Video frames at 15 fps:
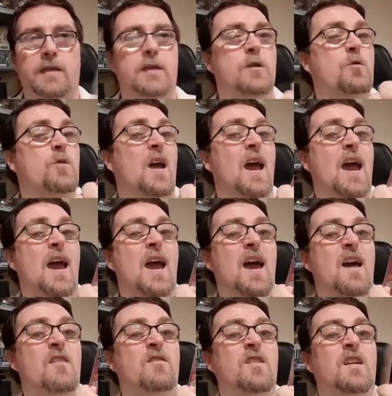You
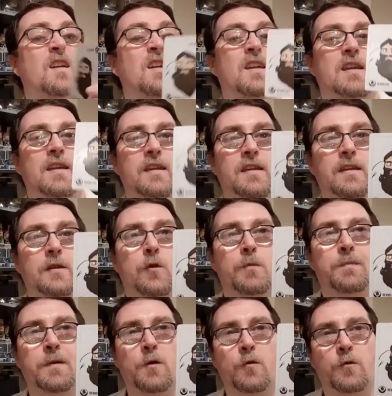have your
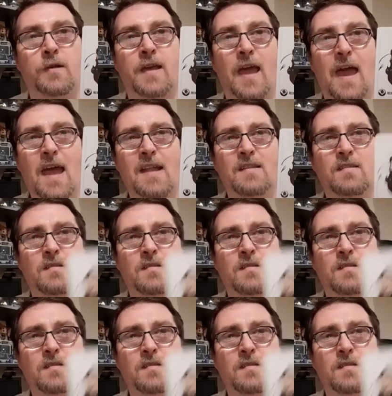Beard Cat,